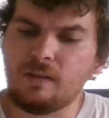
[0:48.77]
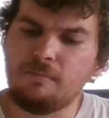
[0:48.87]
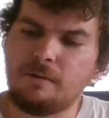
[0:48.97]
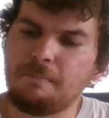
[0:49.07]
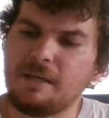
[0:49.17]

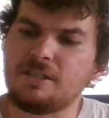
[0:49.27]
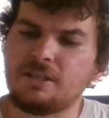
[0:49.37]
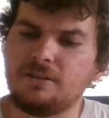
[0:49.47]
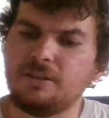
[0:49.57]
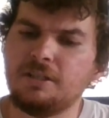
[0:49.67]
But
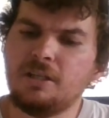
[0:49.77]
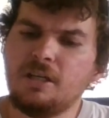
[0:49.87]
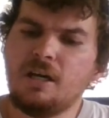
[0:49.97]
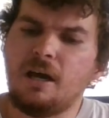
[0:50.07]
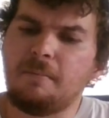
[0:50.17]
basically,
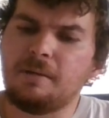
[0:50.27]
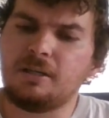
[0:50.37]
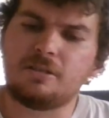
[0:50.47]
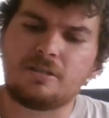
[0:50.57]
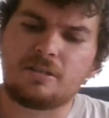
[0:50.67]
I'm going
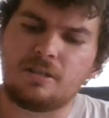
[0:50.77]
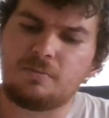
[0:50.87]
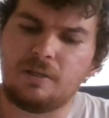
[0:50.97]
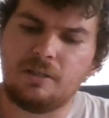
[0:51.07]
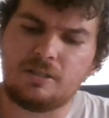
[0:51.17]
to discuss
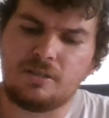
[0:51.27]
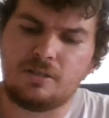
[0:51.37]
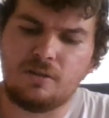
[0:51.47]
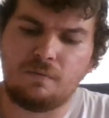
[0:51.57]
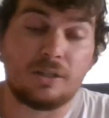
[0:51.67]
what I listened
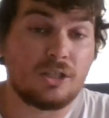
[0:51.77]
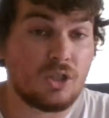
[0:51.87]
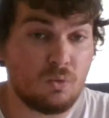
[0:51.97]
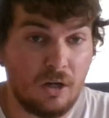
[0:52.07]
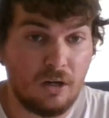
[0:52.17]
to for this
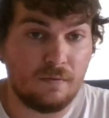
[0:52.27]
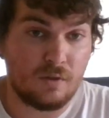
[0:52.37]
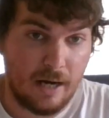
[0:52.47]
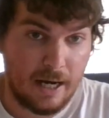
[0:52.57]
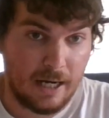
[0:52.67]

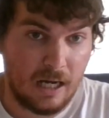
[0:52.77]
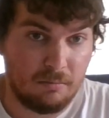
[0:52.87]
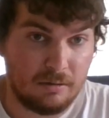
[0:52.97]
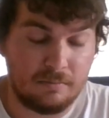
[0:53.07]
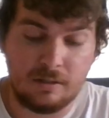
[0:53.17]
12-track
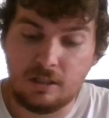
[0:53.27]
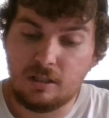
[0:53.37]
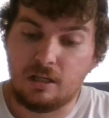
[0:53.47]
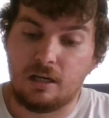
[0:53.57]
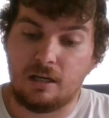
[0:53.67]
album.
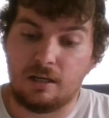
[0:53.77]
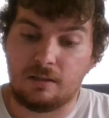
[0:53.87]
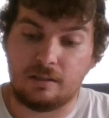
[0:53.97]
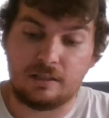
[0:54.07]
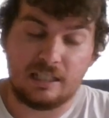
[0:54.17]

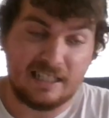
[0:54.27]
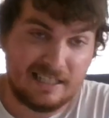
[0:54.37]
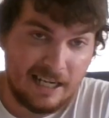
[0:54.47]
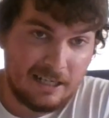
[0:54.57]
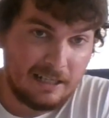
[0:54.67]
It
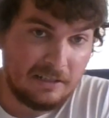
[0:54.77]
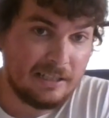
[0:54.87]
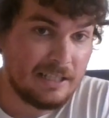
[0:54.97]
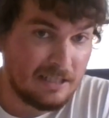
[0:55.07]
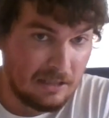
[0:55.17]

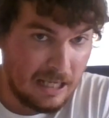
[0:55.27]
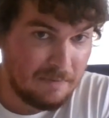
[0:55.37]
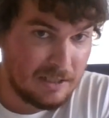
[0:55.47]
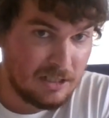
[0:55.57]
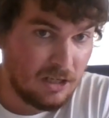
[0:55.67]
technically is
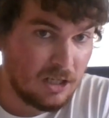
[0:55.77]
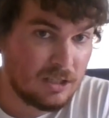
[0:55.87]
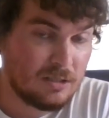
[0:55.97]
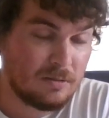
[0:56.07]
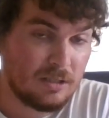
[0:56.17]
11
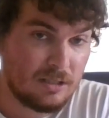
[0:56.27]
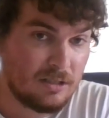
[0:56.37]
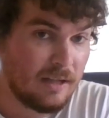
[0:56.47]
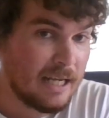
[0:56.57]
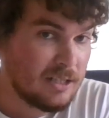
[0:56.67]
songs, because
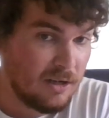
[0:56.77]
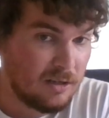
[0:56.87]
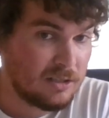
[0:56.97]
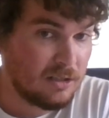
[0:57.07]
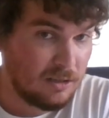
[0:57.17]
the last
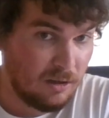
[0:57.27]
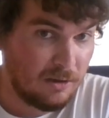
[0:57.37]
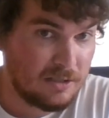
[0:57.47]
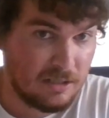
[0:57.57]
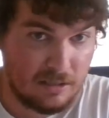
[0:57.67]
song's
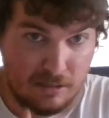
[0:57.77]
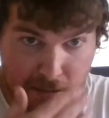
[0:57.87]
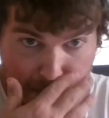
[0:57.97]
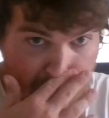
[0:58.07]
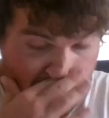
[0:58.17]
Catharsis.